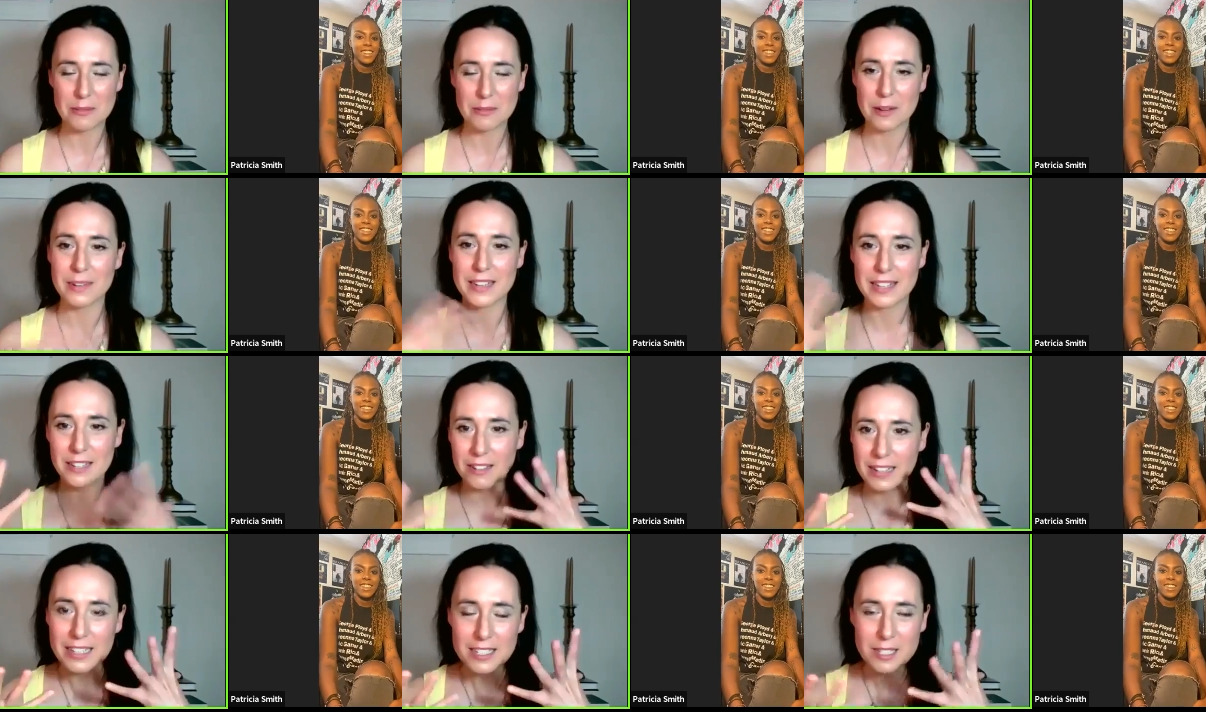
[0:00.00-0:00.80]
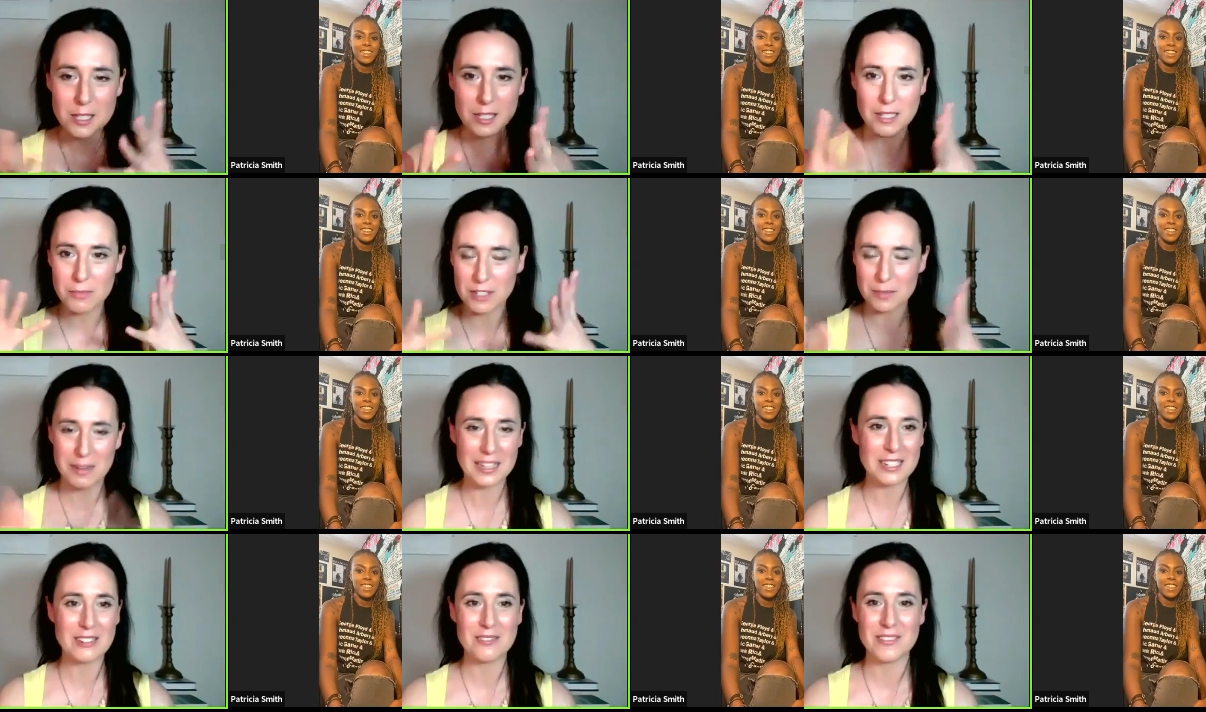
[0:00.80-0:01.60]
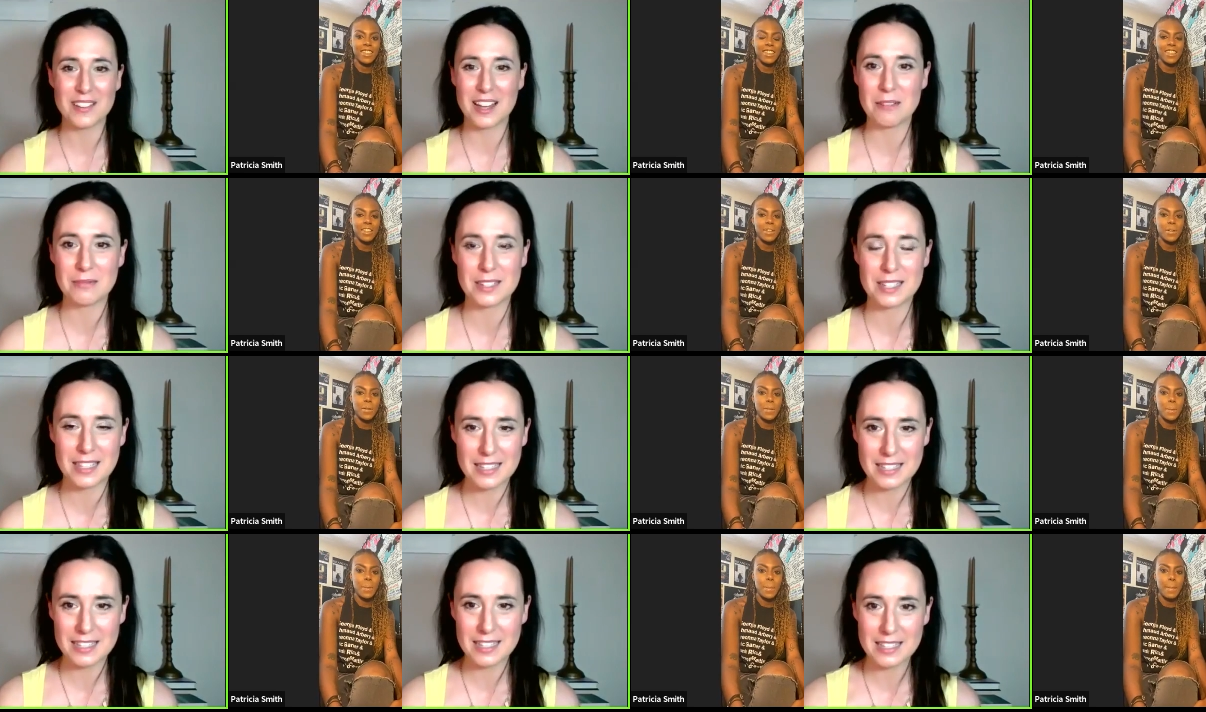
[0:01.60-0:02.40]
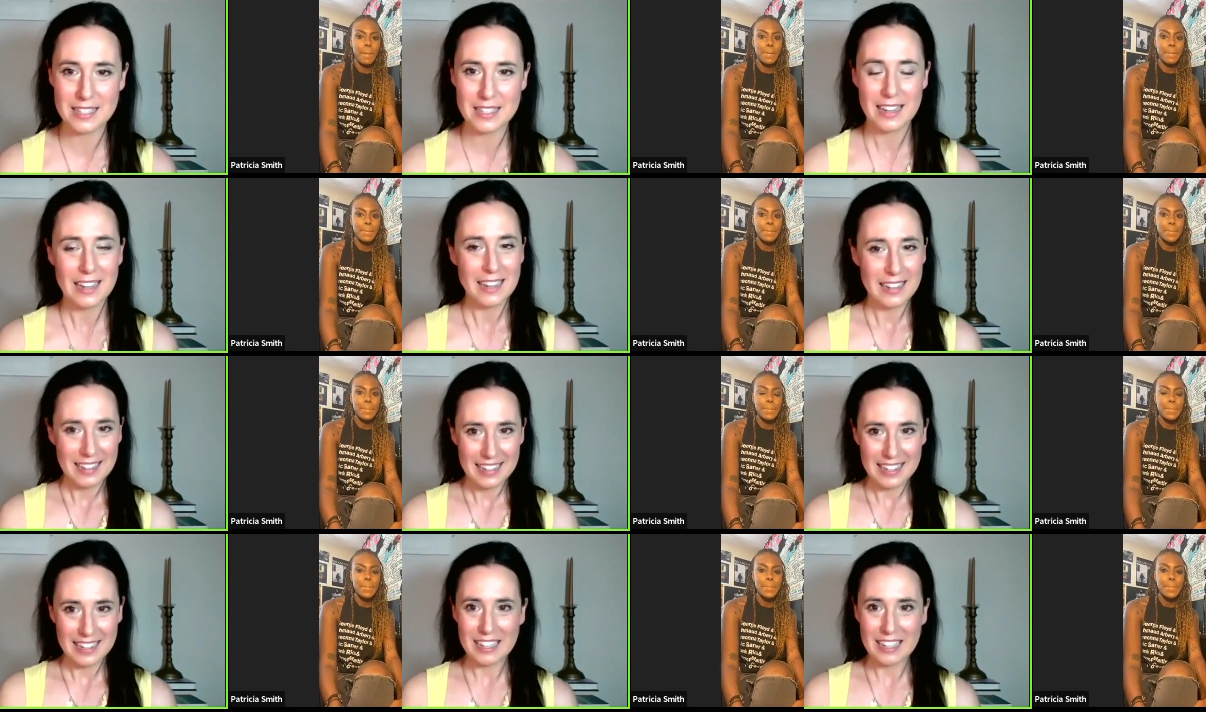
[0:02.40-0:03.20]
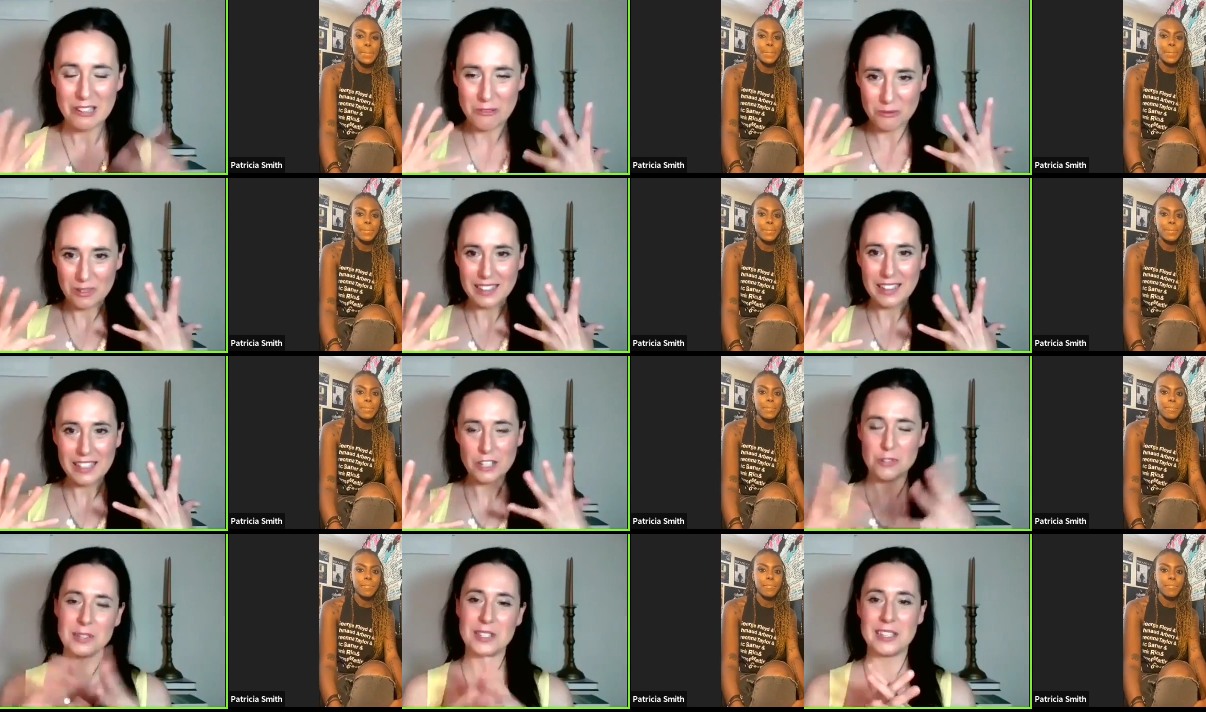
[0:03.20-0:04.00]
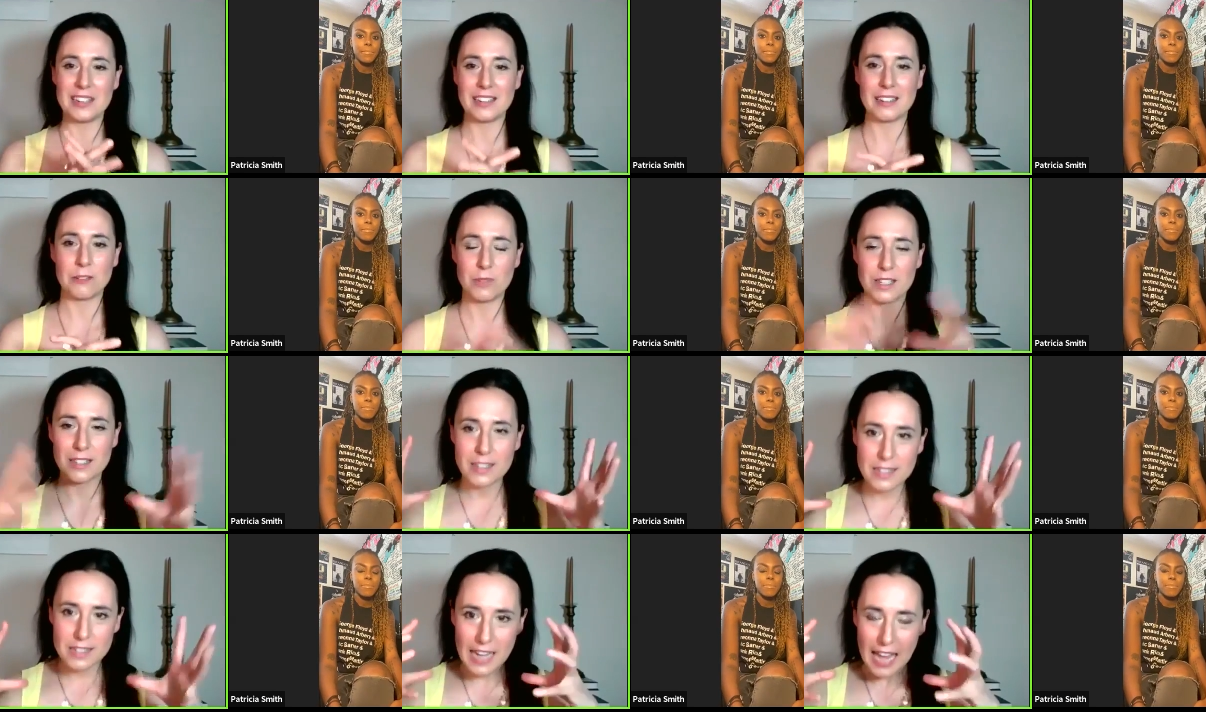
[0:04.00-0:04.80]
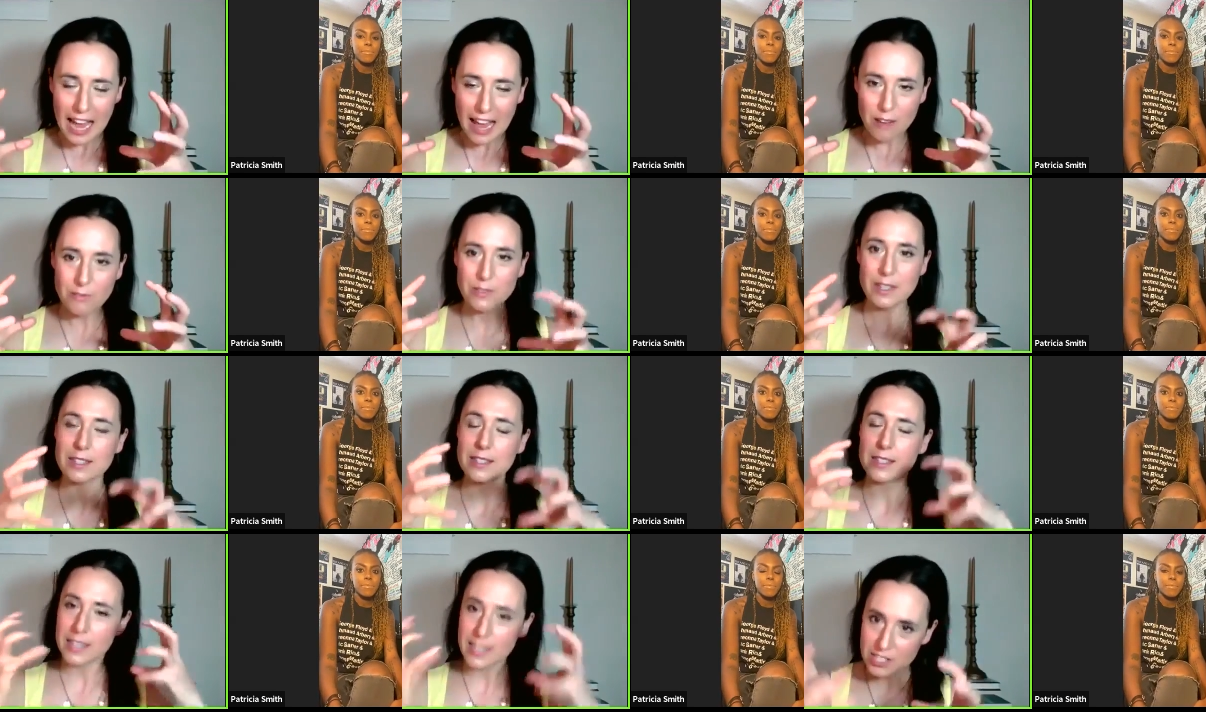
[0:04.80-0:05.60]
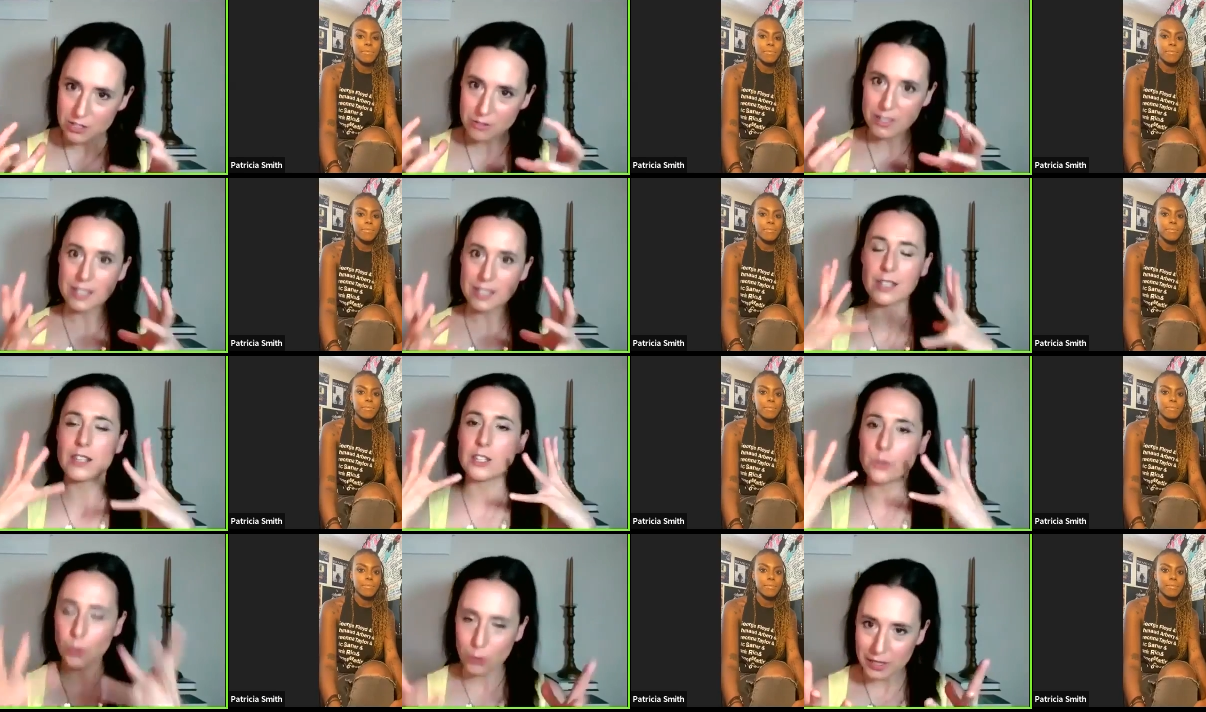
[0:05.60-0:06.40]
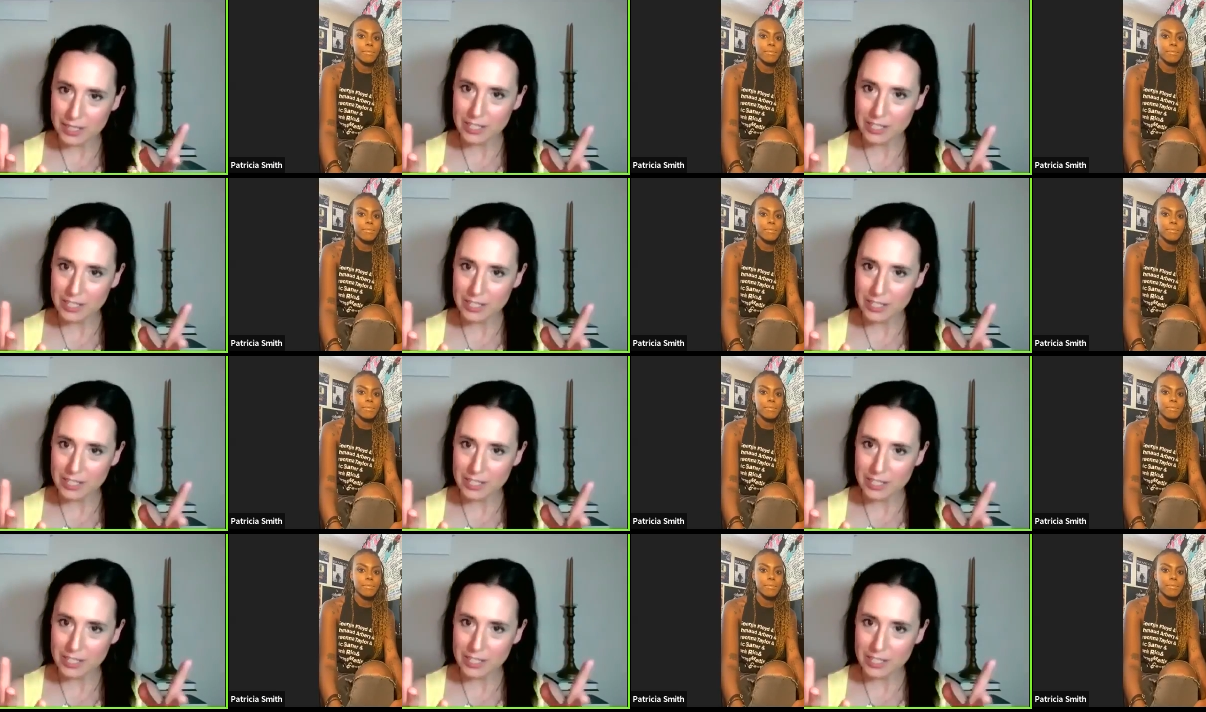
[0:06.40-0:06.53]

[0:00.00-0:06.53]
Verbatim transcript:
Speaker 1: from him and hear his perspective because um, this is really interesting and we need to have these histories and these oral